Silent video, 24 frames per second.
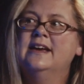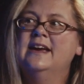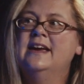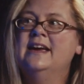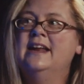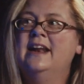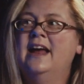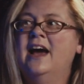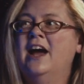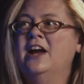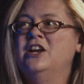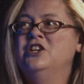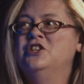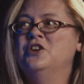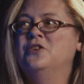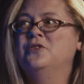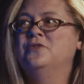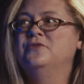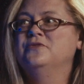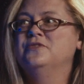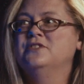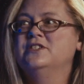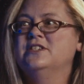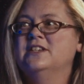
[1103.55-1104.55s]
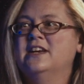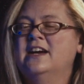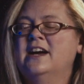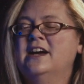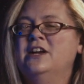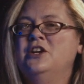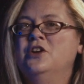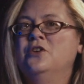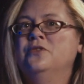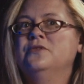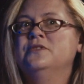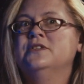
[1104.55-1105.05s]
And I don't
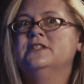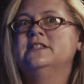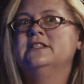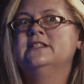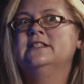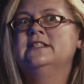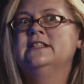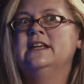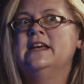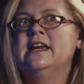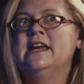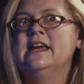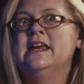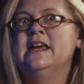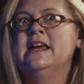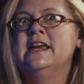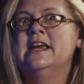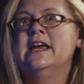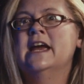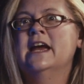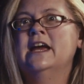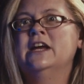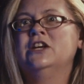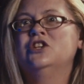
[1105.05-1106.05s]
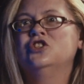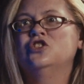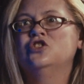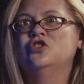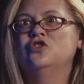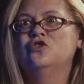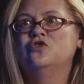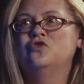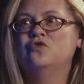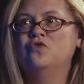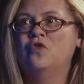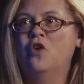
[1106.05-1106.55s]
I don't see a
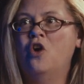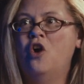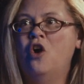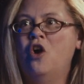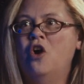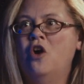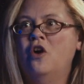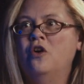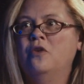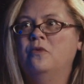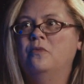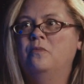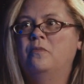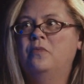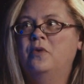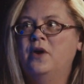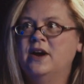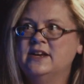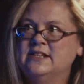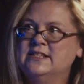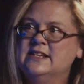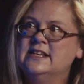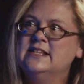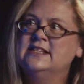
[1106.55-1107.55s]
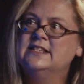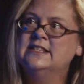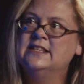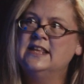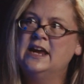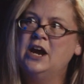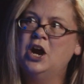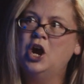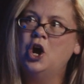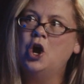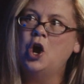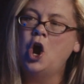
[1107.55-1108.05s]
strong presence
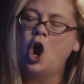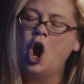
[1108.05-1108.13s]
there.